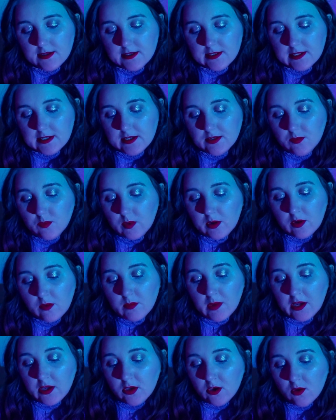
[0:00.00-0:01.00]
Said, where
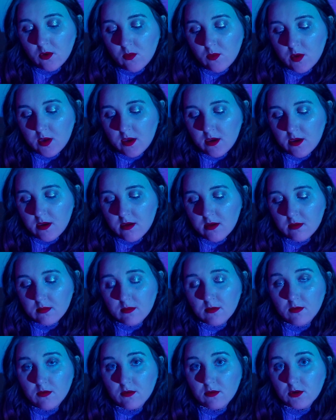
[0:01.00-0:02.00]
am I going
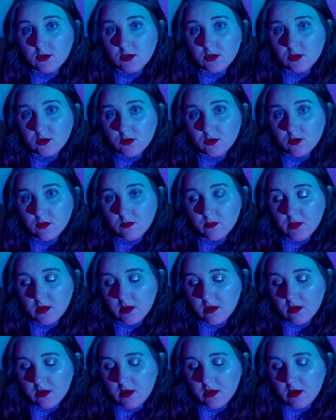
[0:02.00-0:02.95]
long term?